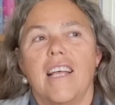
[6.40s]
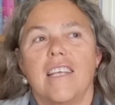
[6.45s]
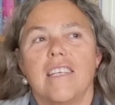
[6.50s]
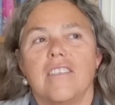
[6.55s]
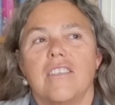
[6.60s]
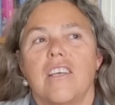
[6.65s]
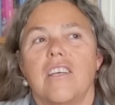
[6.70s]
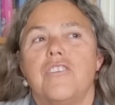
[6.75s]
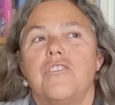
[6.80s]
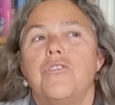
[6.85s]

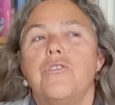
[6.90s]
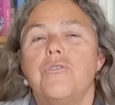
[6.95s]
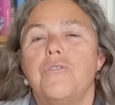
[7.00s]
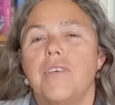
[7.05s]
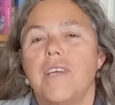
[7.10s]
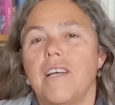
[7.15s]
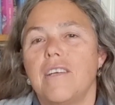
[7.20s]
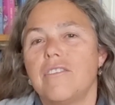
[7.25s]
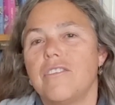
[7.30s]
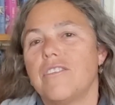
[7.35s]
So
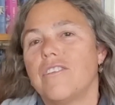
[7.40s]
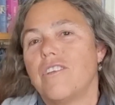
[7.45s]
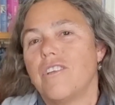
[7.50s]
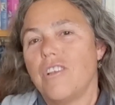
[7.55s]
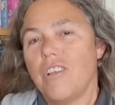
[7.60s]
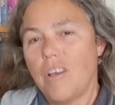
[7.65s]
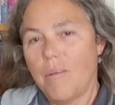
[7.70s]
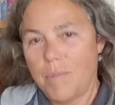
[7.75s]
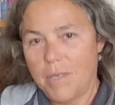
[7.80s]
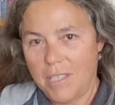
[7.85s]
2,000
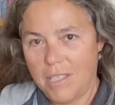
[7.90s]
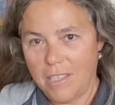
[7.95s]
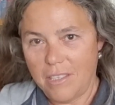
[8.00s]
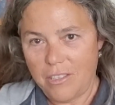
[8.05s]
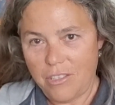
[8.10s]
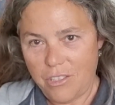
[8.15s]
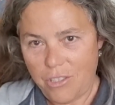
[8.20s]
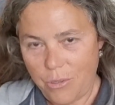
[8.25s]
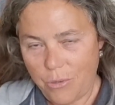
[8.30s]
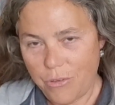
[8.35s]
kilometers
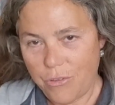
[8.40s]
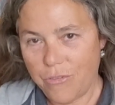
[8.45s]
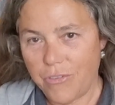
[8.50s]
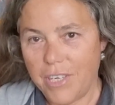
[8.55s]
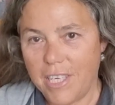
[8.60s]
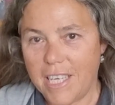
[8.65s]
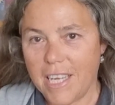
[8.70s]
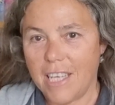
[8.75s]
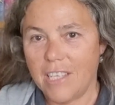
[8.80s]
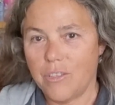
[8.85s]
and 2 or 3
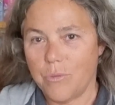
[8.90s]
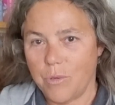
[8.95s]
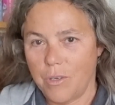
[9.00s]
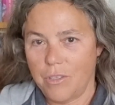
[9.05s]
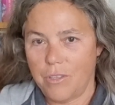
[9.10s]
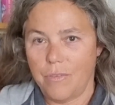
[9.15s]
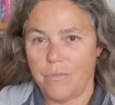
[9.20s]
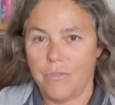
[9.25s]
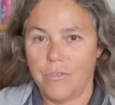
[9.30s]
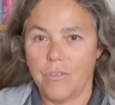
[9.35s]
days
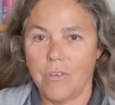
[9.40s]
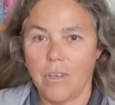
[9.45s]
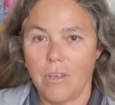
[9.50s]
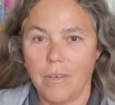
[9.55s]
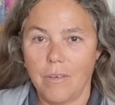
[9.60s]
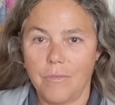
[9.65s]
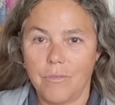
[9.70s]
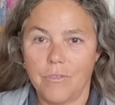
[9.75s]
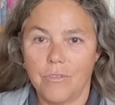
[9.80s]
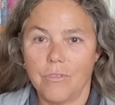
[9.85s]
worth
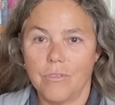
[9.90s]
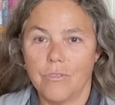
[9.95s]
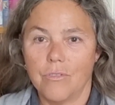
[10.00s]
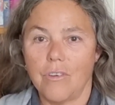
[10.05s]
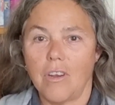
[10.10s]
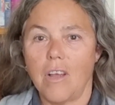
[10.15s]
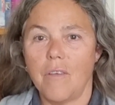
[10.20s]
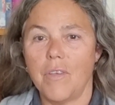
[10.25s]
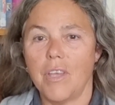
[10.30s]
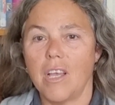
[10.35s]
of
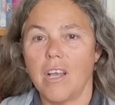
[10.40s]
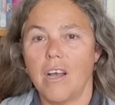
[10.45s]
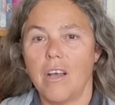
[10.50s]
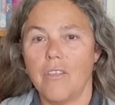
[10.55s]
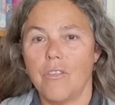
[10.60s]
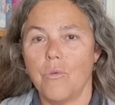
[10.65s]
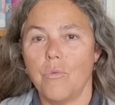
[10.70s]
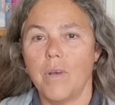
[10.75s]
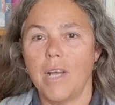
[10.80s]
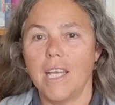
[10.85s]
driving
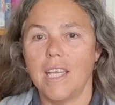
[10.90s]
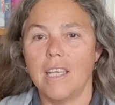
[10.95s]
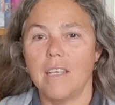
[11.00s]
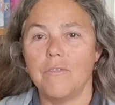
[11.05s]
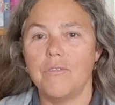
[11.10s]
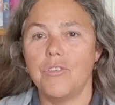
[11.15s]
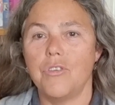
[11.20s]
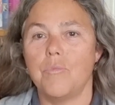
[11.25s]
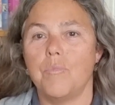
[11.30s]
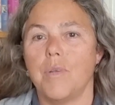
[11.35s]
either way
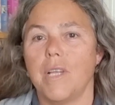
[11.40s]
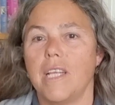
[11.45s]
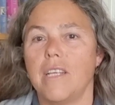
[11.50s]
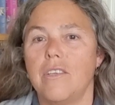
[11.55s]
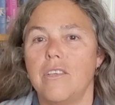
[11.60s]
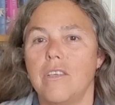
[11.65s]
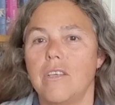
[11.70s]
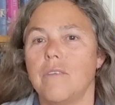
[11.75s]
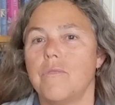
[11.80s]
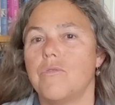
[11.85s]
gives you
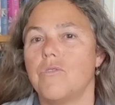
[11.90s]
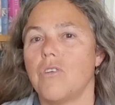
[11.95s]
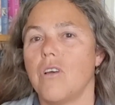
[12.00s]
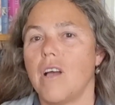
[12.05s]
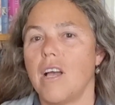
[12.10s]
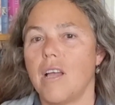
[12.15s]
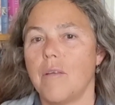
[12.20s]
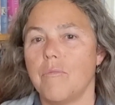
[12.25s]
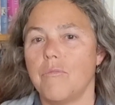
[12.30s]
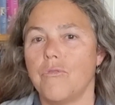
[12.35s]
plenty of
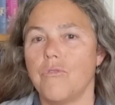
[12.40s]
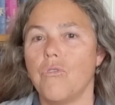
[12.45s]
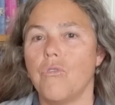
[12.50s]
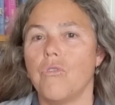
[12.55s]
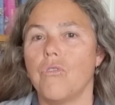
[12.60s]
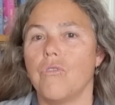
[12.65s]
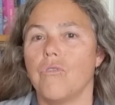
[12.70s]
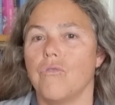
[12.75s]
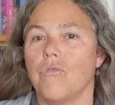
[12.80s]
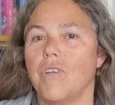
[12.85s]
time
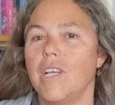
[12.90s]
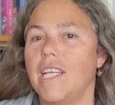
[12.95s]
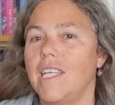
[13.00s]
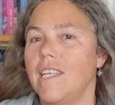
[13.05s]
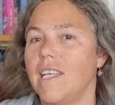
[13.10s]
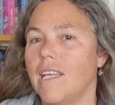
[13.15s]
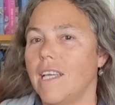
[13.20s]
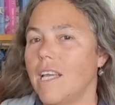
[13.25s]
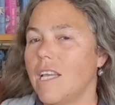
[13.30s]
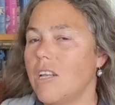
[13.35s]
for
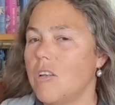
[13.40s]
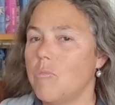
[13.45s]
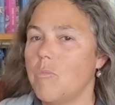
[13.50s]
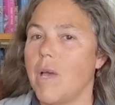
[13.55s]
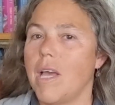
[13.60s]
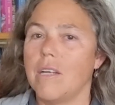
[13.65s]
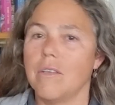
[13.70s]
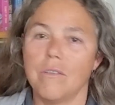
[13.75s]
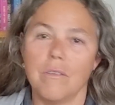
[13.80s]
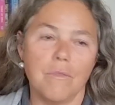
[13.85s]
reading, in a
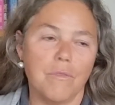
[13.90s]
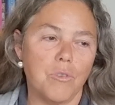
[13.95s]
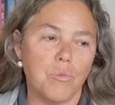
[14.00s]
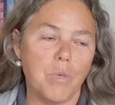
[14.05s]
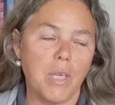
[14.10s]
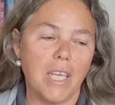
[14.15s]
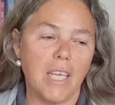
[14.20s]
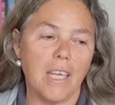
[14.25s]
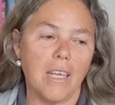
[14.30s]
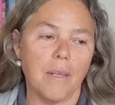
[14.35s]
manner of
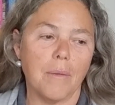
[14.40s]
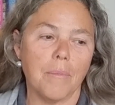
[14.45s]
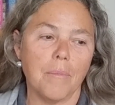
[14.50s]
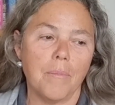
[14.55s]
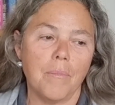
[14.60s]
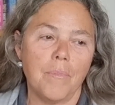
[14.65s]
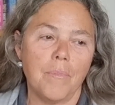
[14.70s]
speaking.